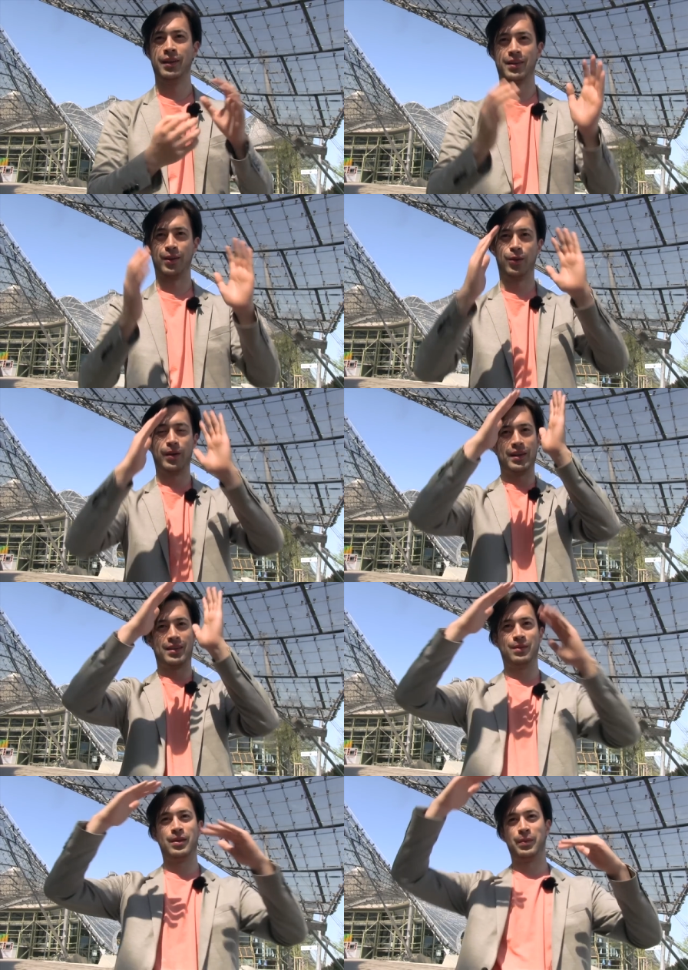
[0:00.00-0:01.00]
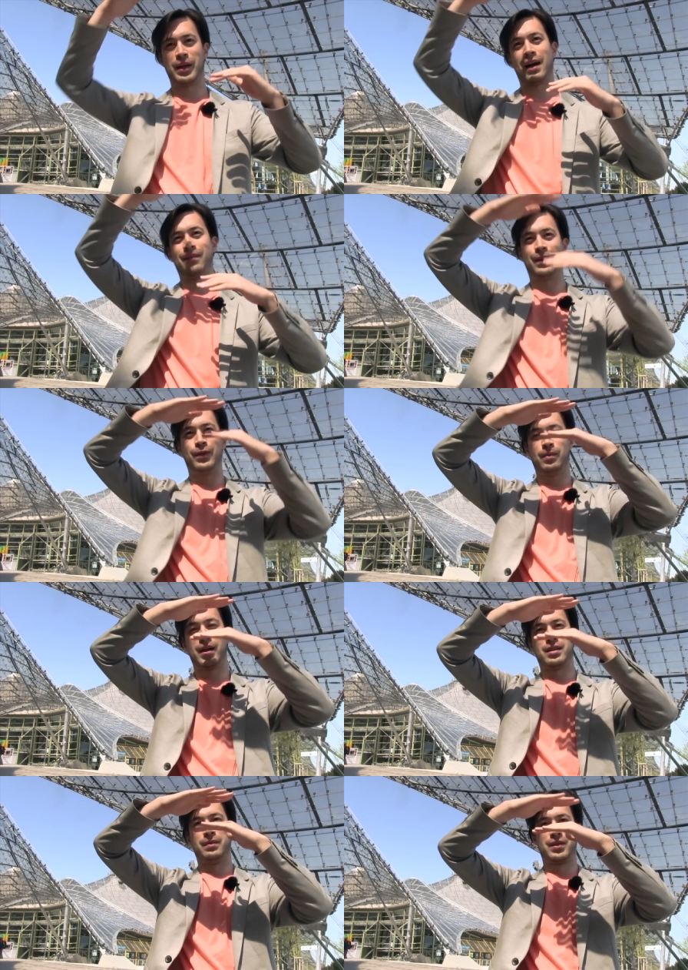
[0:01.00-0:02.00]
So always, you know, we have, if you
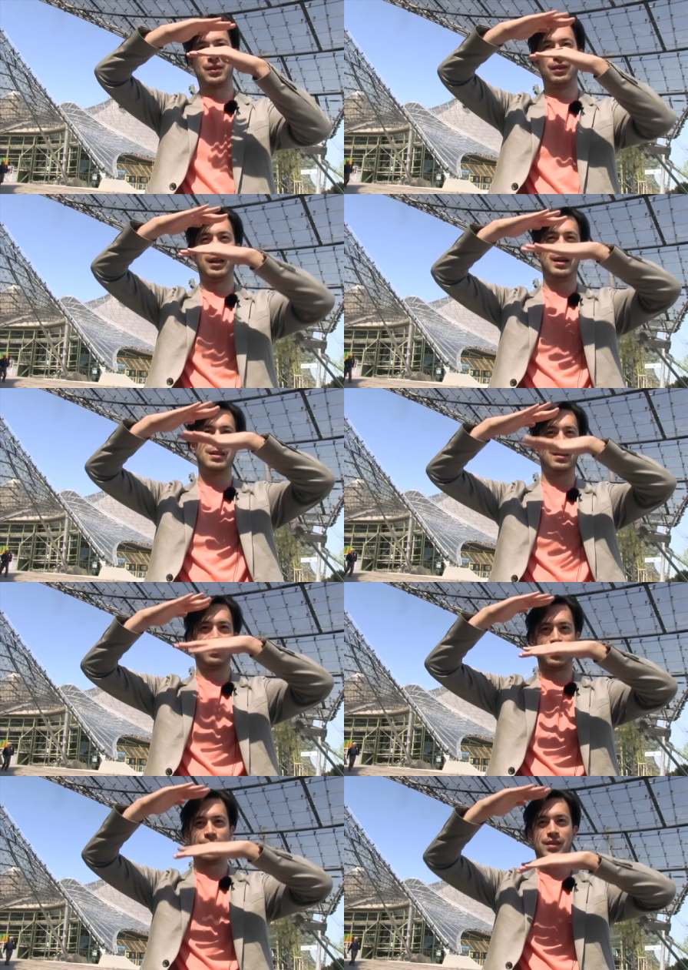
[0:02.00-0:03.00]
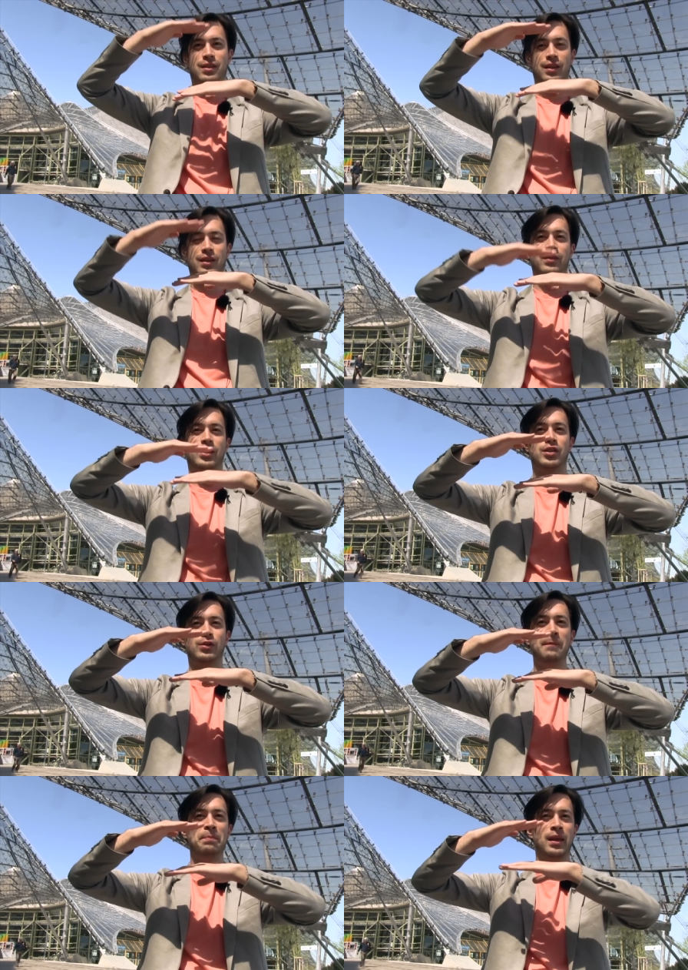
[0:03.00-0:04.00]
imagine them as two layers, the, the physical and the
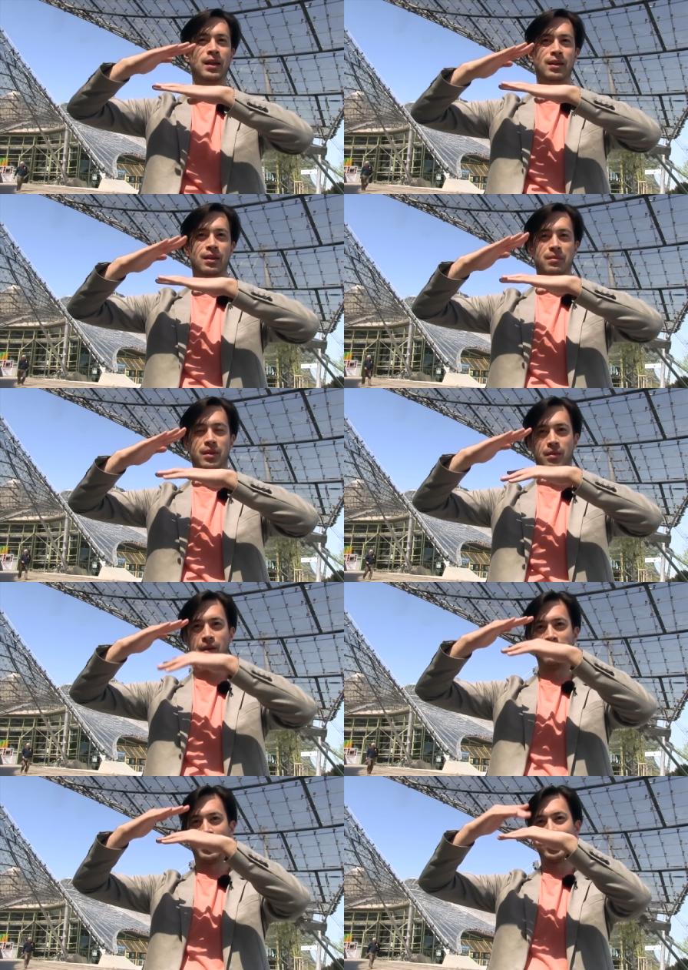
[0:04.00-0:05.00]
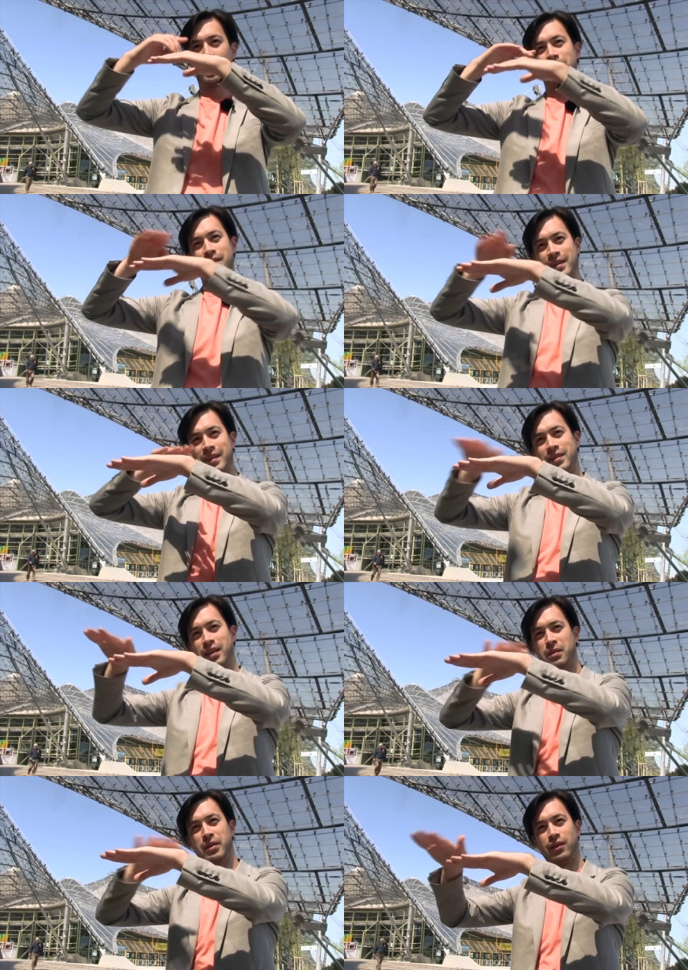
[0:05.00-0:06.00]
virtual, you know, my, my job is
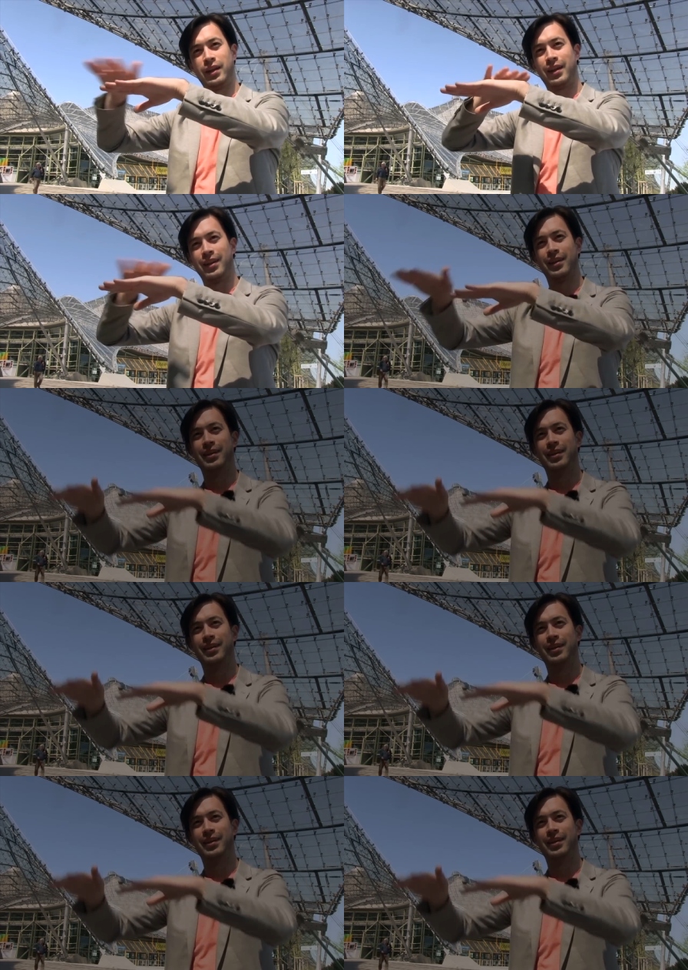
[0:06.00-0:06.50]
existing in the middle here.